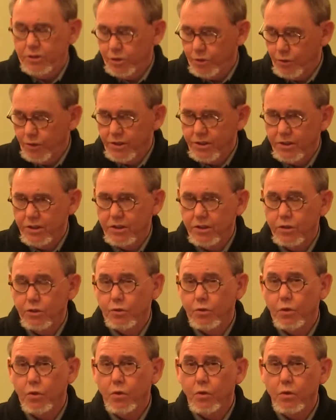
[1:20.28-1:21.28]
choice and
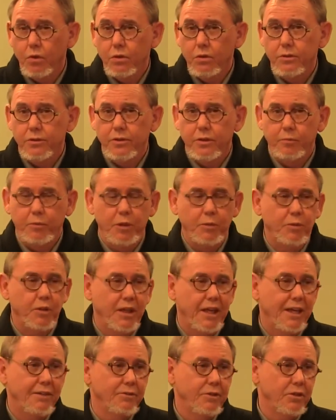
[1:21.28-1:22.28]
control that
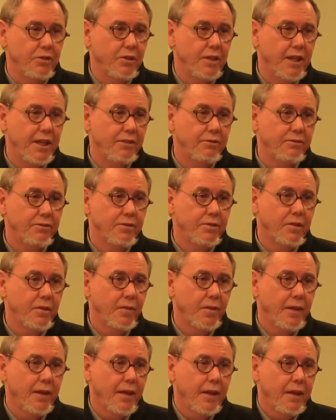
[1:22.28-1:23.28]
people have in their life.
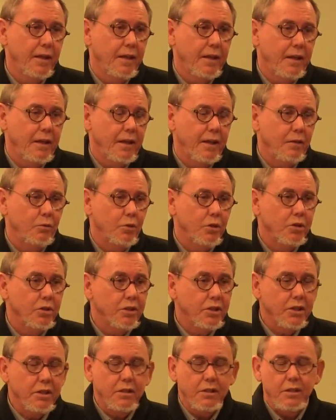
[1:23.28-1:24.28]
And we're
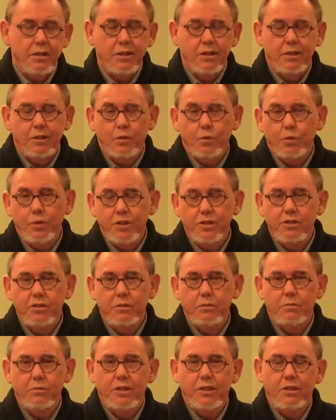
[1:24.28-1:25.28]
looking at the
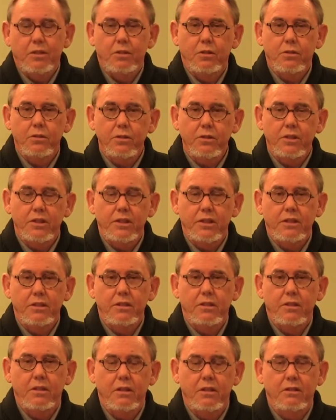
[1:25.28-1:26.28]
wisdom and the
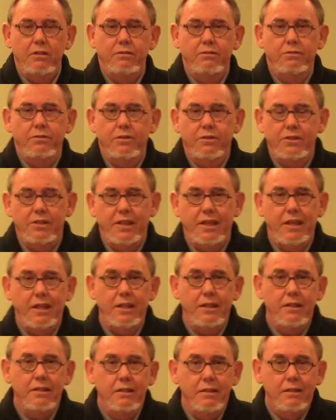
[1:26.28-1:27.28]
learning of,
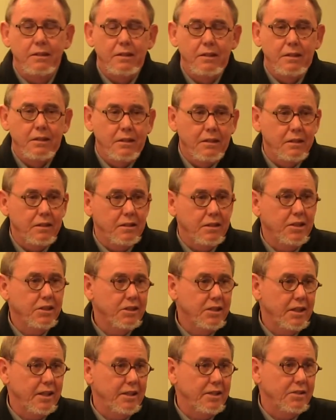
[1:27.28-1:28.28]
say, in
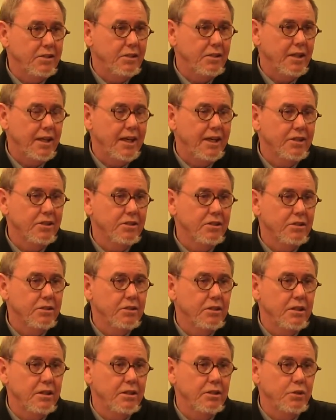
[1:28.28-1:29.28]
this case, the
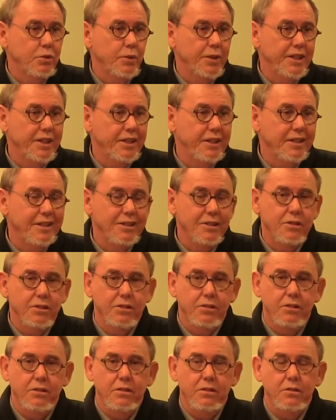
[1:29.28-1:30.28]
last 20
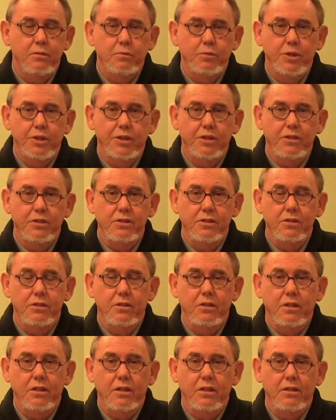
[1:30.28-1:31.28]
years,
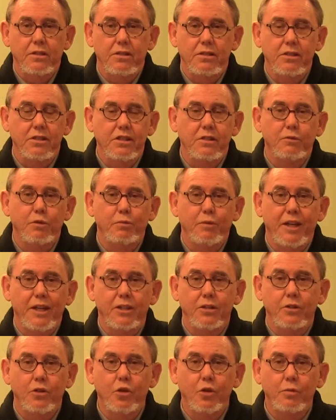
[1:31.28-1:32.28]
because the system in
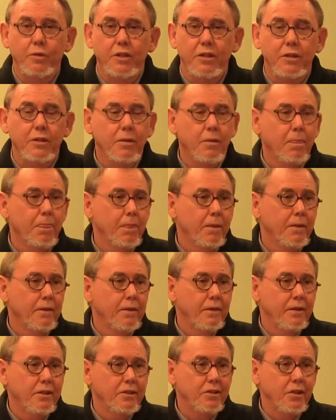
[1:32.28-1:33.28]
Manitoba
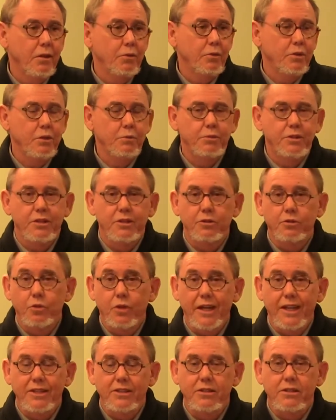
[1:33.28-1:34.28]
has not really been
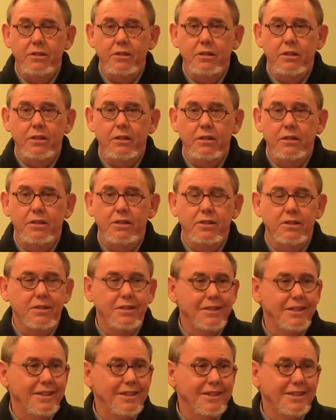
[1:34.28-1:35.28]
addressed at
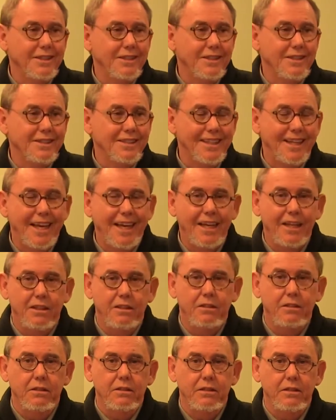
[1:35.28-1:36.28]
this
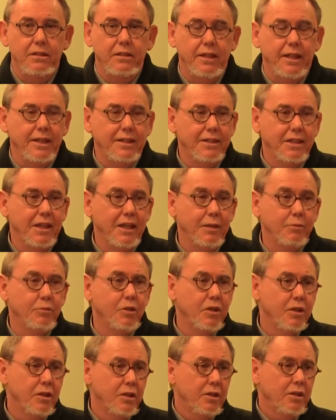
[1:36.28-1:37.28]
scale in that
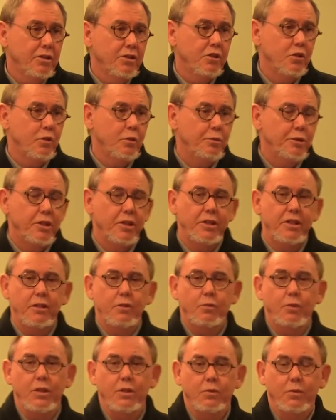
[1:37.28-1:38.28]
time. So we've been
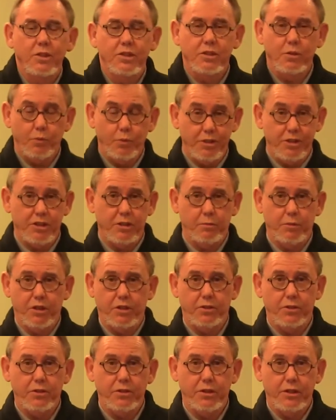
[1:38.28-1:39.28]
looking at what's the wisdom
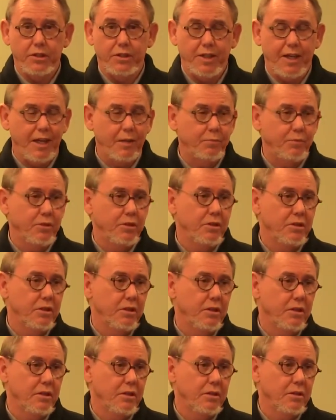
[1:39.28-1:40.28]
and learning that's happened
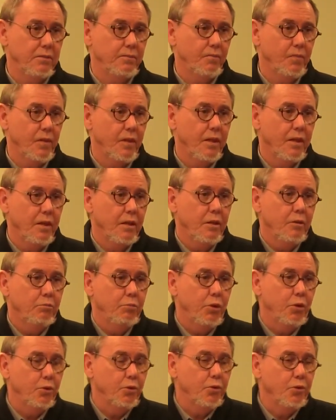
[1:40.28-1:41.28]

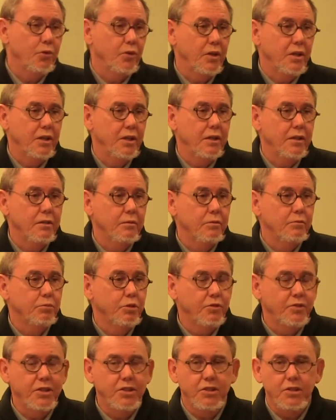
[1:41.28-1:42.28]
both
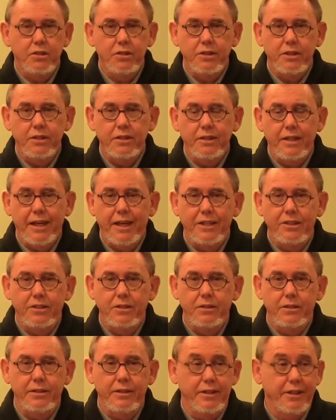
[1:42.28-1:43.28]
provincially,
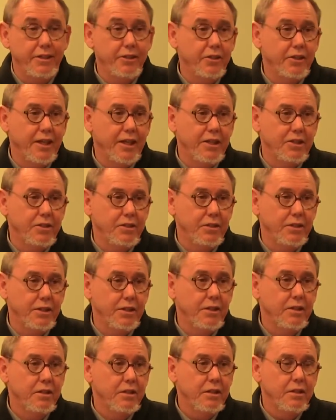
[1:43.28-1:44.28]
nationally, and
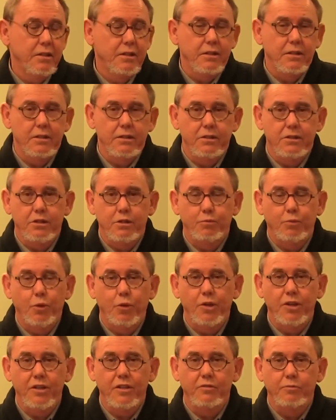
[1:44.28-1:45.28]
internationally in the
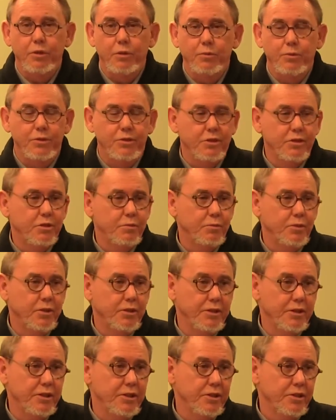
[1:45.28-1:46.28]
support of people with
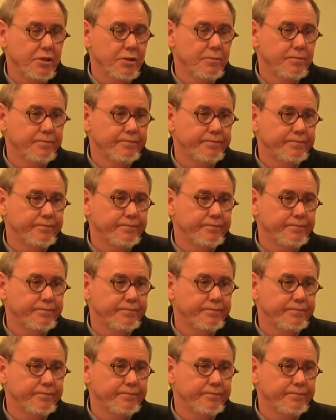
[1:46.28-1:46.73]
disabilities.